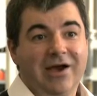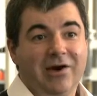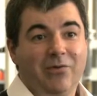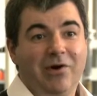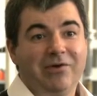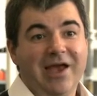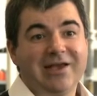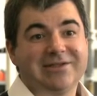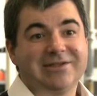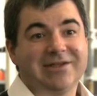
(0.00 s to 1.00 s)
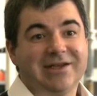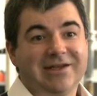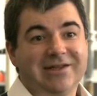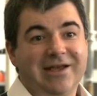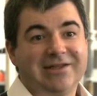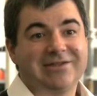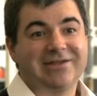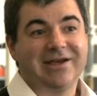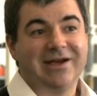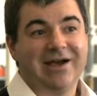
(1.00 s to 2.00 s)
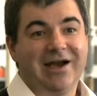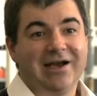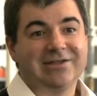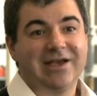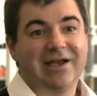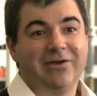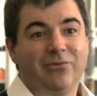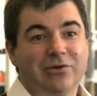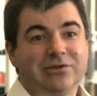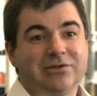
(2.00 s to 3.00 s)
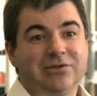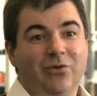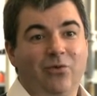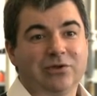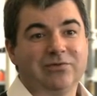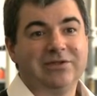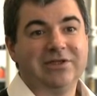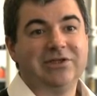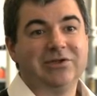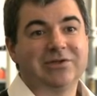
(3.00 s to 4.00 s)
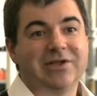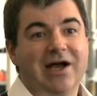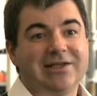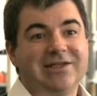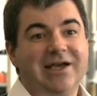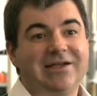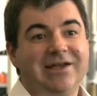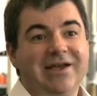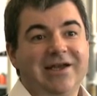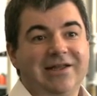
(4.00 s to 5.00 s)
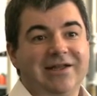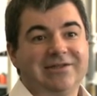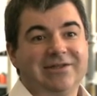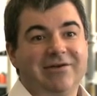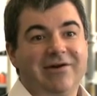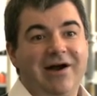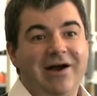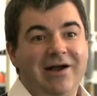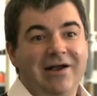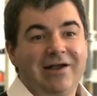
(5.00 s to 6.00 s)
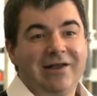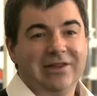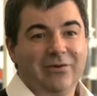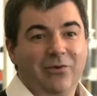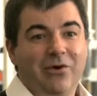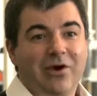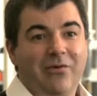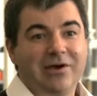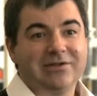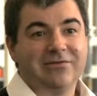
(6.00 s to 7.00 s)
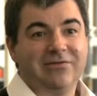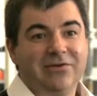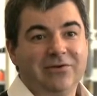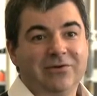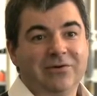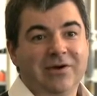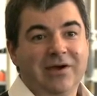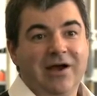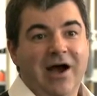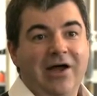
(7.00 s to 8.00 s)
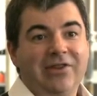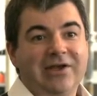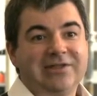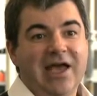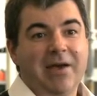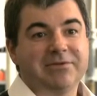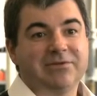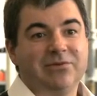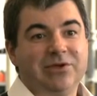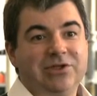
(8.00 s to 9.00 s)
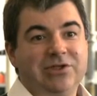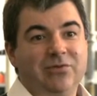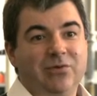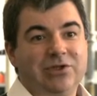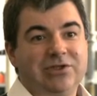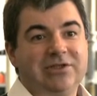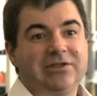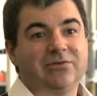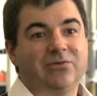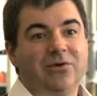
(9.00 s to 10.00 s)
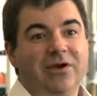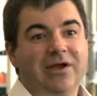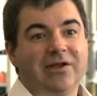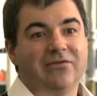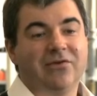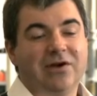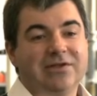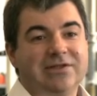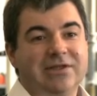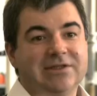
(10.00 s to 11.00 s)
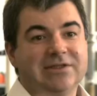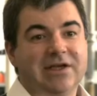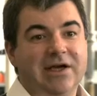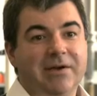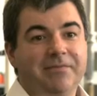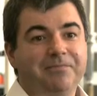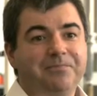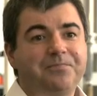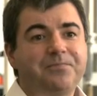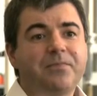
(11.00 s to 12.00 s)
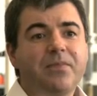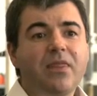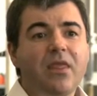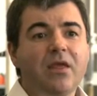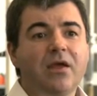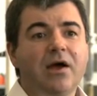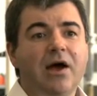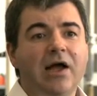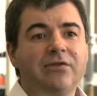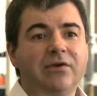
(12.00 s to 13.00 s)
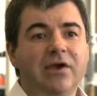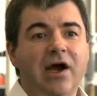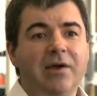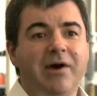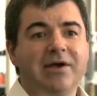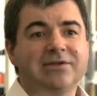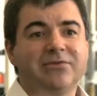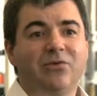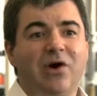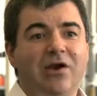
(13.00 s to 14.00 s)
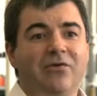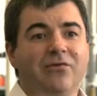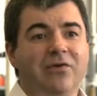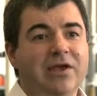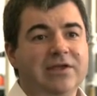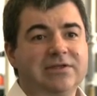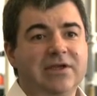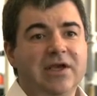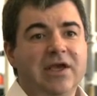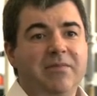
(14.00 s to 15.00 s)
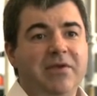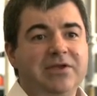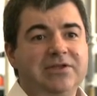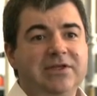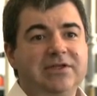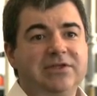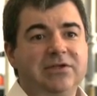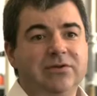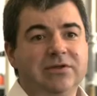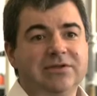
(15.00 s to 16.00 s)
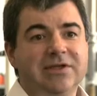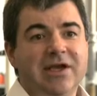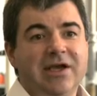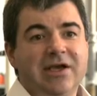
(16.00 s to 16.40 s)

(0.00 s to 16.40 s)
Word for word: Uh, well, yes, uh, that's uh, exactly what what we did use. I said that there are there were quite a few other attempts which which didn't work, and for instance, um, uh, Andre Geim asked one of his PhD students